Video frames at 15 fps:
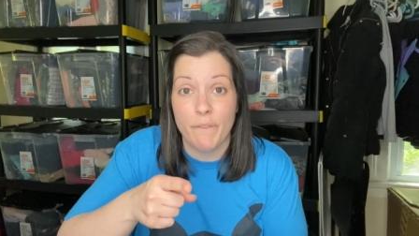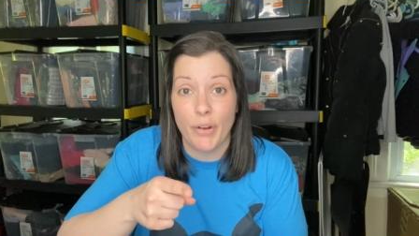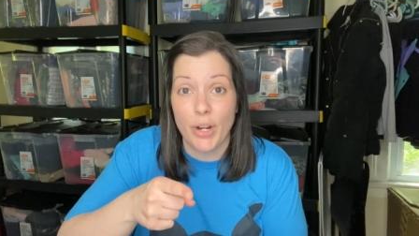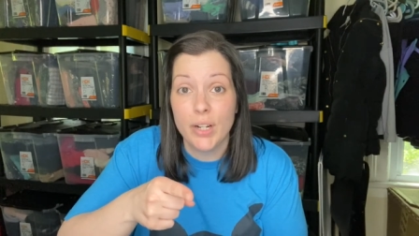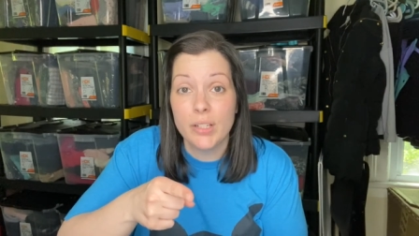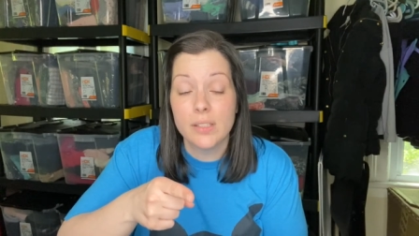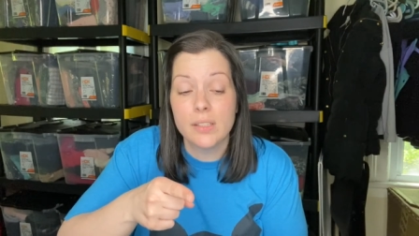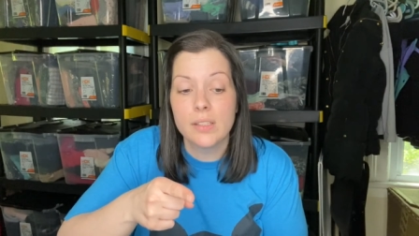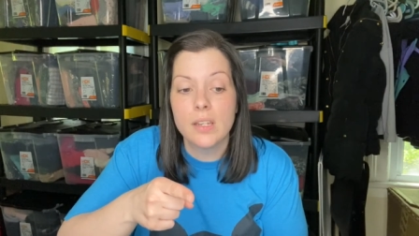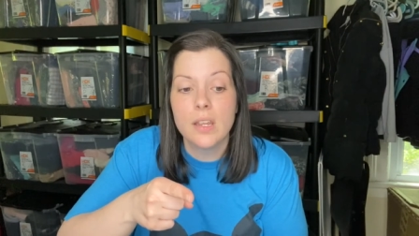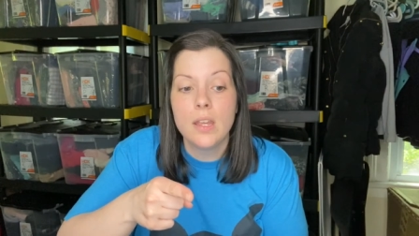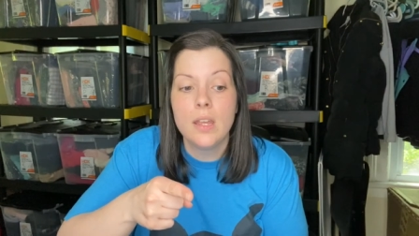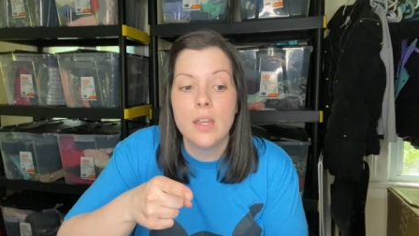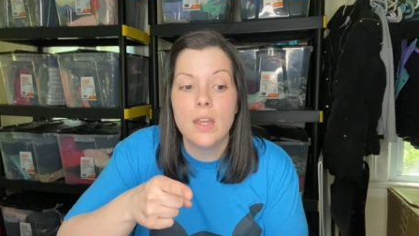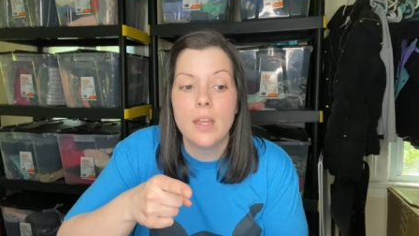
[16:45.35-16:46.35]
first,
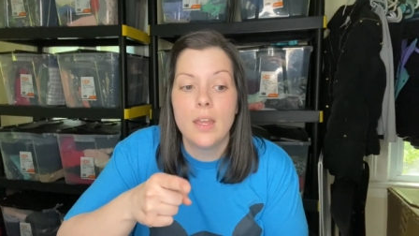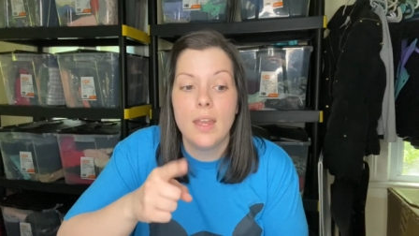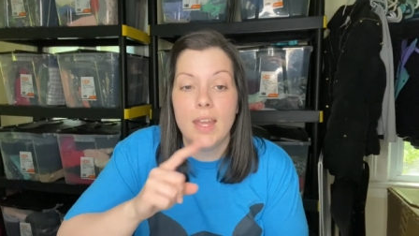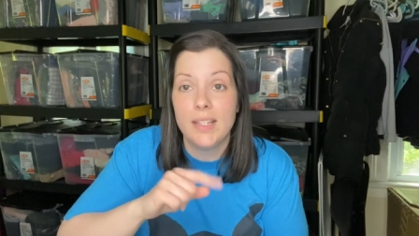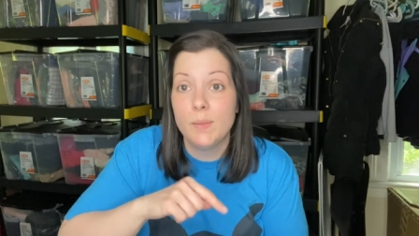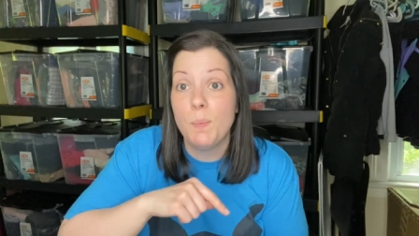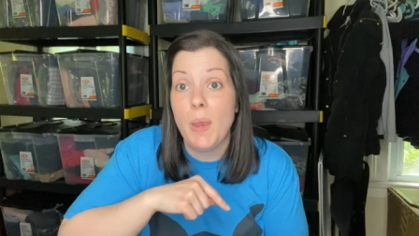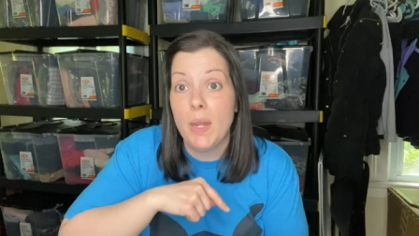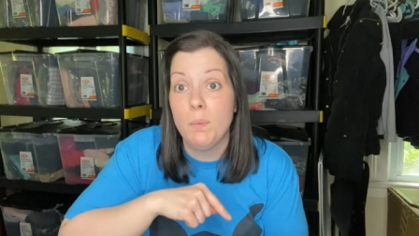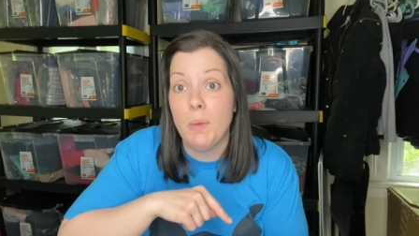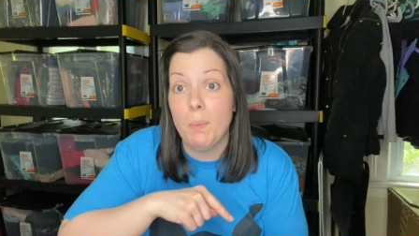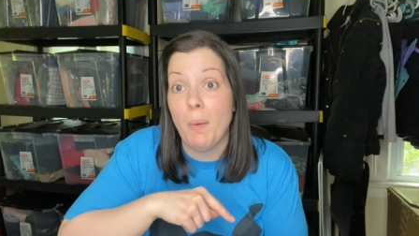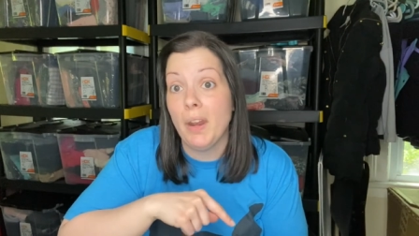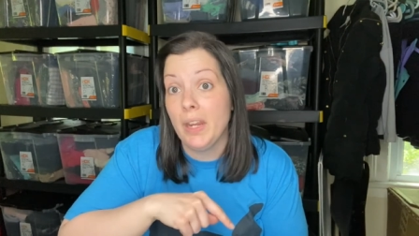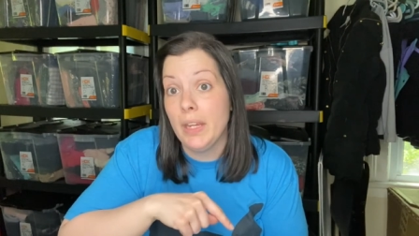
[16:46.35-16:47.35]
it's made me
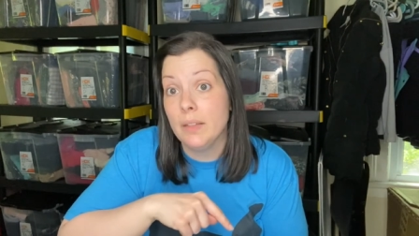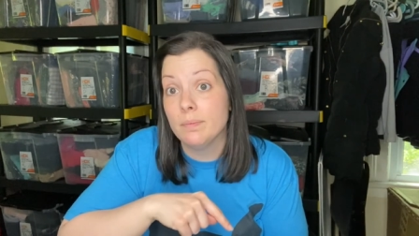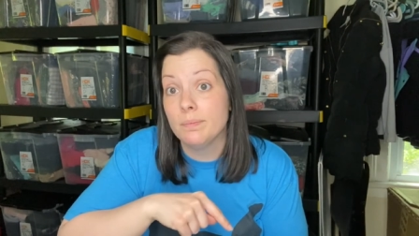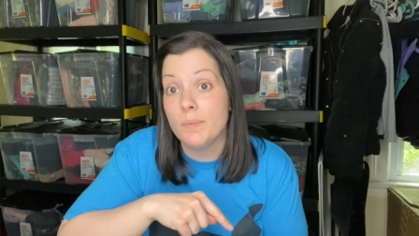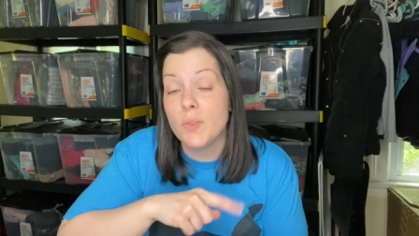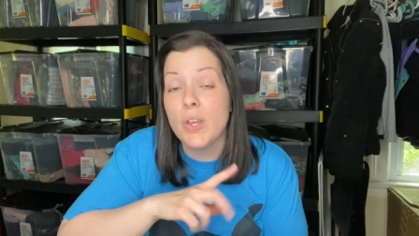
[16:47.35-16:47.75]
money.